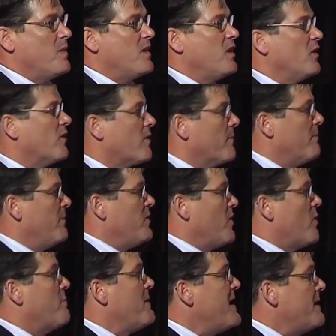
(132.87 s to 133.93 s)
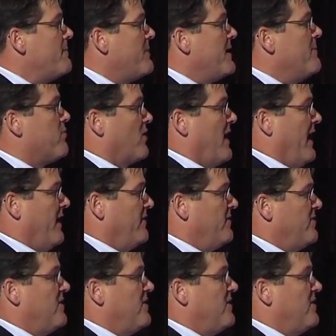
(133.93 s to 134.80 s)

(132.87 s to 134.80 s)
you're a B2B brand.